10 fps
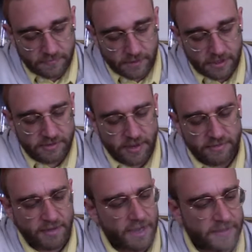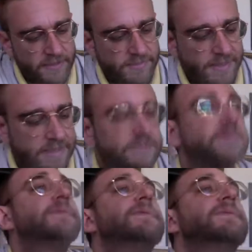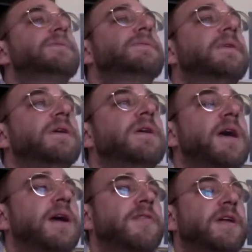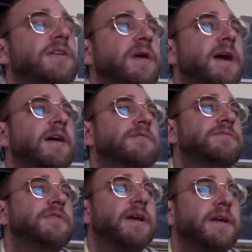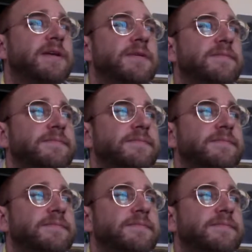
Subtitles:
And so I don't know how they do it. And then you have like,